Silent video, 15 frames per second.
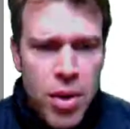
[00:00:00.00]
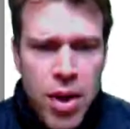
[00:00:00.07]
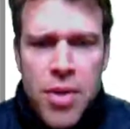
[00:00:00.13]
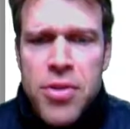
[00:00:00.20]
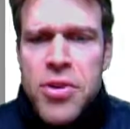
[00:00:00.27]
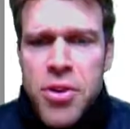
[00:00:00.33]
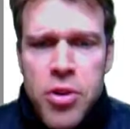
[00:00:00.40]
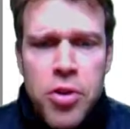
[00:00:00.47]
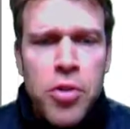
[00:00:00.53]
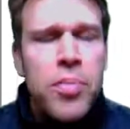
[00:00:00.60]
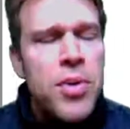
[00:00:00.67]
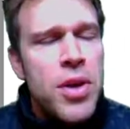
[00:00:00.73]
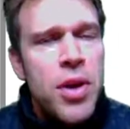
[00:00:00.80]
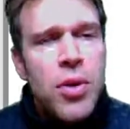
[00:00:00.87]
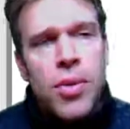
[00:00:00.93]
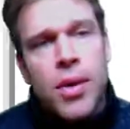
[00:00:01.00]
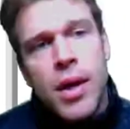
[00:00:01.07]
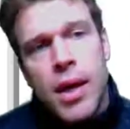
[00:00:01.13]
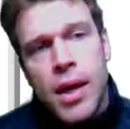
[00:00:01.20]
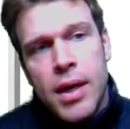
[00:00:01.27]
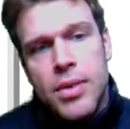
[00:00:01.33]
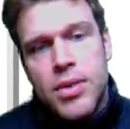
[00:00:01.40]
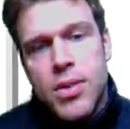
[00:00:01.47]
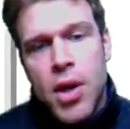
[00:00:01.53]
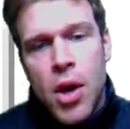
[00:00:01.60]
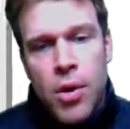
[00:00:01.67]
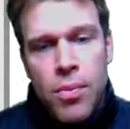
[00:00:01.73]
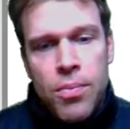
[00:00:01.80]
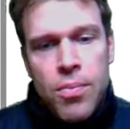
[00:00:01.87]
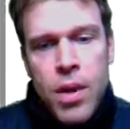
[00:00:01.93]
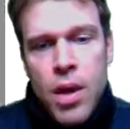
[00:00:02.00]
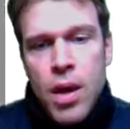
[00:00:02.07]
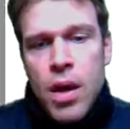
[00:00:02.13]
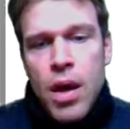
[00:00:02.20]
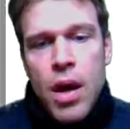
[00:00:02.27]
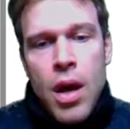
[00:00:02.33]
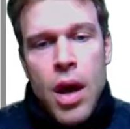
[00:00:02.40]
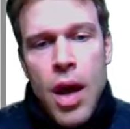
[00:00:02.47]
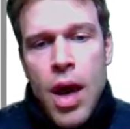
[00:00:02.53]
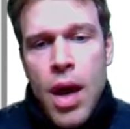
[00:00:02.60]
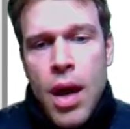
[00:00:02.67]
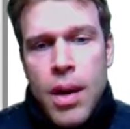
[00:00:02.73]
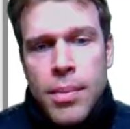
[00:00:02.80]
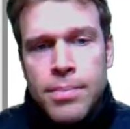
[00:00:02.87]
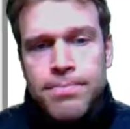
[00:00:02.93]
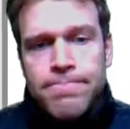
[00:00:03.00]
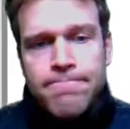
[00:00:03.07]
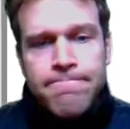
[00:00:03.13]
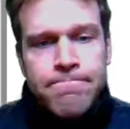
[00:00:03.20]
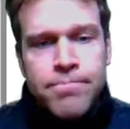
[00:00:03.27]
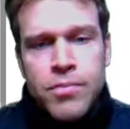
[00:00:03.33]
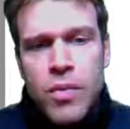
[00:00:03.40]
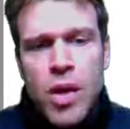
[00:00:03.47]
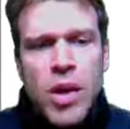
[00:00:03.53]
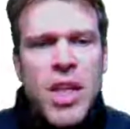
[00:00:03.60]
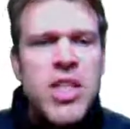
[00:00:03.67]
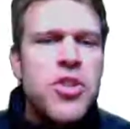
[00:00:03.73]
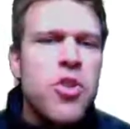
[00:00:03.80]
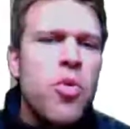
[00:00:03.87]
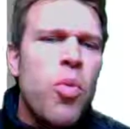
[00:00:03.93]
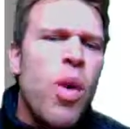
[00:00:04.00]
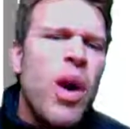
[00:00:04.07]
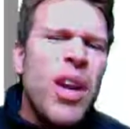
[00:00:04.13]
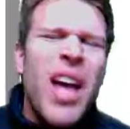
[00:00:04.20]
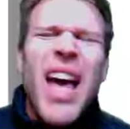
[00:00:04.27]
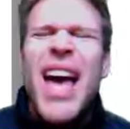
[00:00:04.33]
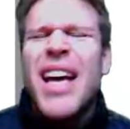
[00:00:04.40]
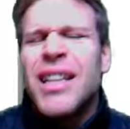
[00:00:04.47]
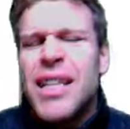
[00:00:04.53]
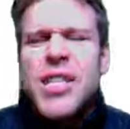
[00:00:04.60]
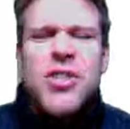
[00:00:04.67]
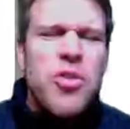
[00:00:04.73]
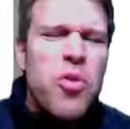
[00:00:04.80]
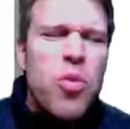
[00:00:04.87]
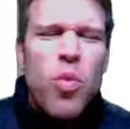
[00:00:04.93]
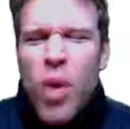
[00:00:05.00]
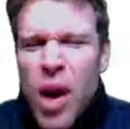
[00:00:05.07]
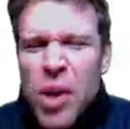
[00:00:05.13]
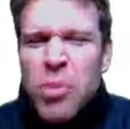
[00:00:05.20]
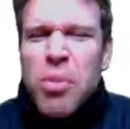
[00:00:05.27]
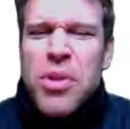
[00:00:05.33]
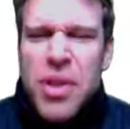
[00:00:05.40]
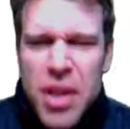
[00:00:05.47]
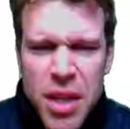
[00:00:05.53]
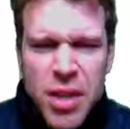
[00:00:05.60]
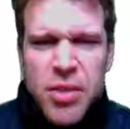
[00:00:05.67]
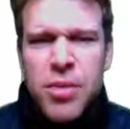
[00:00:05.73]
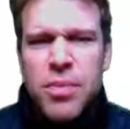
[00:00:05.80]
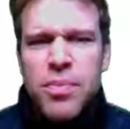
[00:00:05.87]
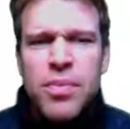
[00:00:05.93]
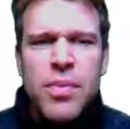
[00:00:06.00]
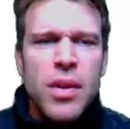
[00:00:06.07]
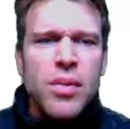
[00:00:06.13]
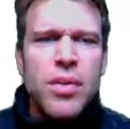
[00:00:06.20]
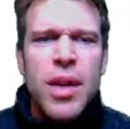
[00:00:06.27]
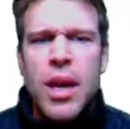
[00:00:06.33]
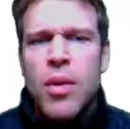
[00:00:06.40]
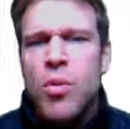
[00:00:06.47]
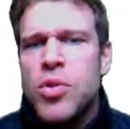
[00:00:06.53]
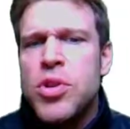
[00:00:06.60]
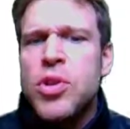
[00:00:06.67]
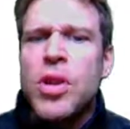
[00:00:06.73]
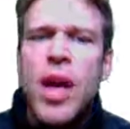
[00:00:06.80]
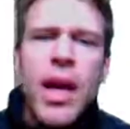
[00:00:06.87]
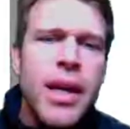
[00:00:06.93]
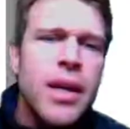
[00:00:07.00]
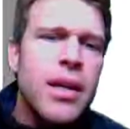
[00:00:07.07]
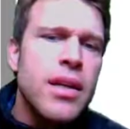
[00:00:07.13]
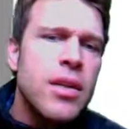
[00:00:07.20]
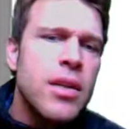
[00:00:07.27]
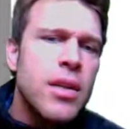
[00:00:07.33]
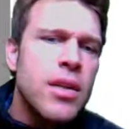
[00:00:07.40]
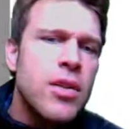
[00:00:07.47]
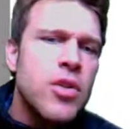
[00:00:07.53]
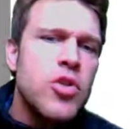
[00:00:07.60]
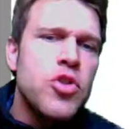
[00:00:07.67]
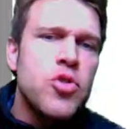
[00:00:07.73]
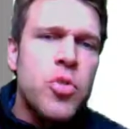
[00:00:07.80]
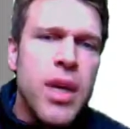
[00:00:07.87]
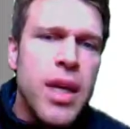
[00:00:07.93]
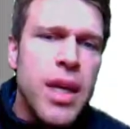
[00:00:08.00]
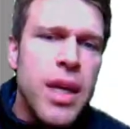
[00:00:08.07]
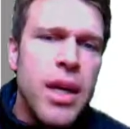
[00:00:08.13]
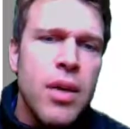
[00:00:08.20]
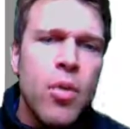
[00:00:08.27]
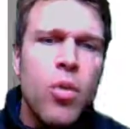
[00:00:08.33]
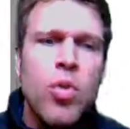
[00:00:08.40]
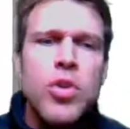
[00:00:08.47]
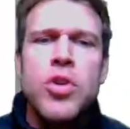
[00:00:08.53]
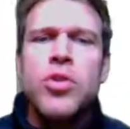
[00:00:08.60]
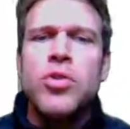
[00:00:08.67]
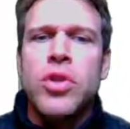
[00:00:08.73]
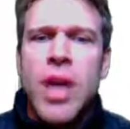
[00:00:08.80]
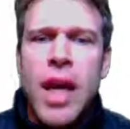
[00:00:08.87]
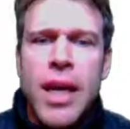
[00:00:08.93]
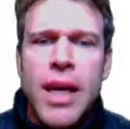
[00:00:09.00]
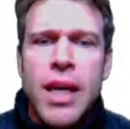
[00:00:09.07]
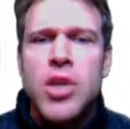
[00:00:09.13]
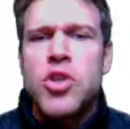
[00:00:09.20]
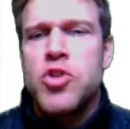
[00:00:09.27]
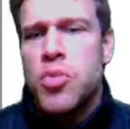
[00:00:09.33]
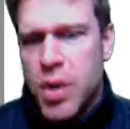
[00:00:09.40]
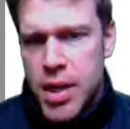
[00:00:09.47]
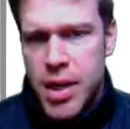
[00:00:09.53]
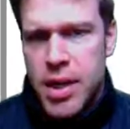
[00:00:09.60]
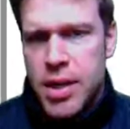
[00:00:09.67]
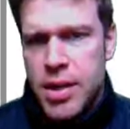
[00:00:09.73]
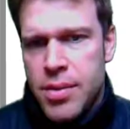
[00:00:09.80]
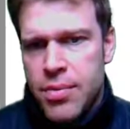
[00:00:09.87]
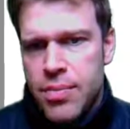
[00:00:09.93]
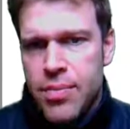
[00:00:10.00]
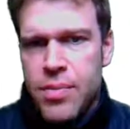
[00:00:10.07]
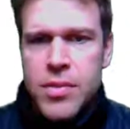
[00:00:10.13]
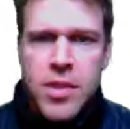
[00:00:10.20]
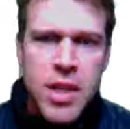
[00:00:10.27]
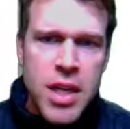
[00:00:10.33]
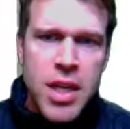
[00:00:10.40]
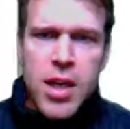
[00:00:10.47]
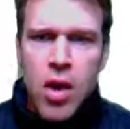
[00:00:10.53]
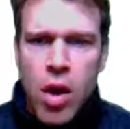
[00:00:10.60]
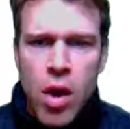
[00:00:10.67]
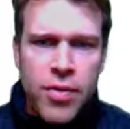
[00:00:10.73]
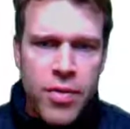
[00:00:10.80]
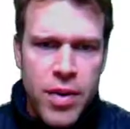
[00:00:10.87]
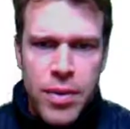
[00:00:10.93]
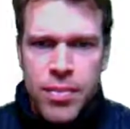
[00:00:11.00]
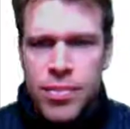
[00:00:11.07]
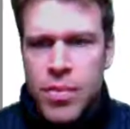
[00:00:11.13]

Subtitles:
I think you'll be okay. So let's do one. Let's do one with either. Okay. Would you like drink? Would you like a drink? Tea, coffee?